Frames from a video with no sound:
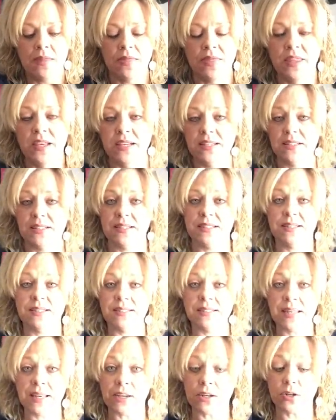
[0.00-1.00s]
This
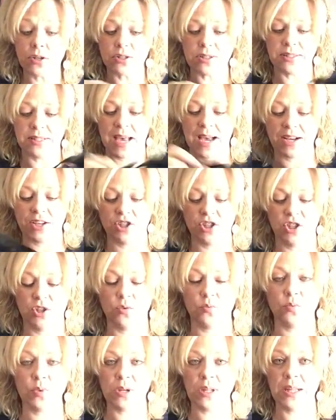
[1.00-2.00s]
center
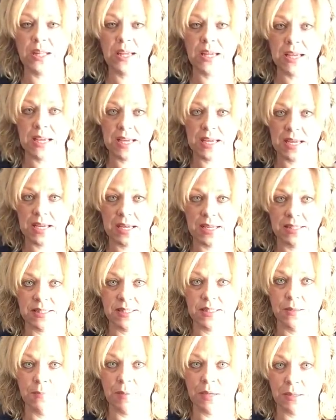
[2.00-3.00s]
section really is
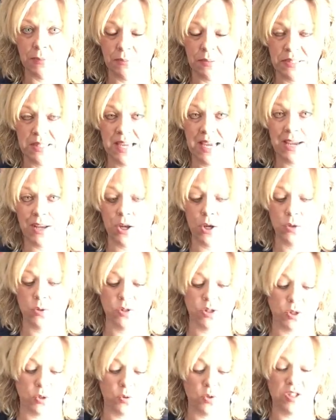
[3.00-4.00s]
the meat and potatoes,
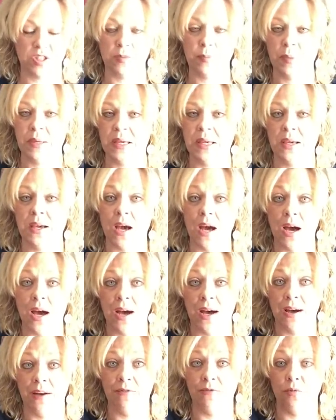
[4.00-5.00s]
so to speak,
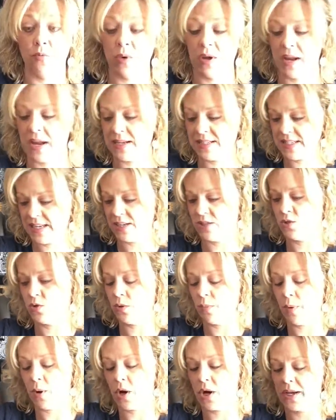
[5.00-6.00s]
of what I take to
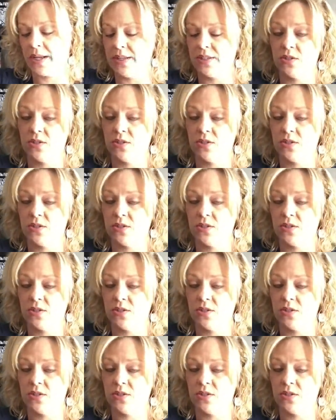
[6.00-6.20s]
a party.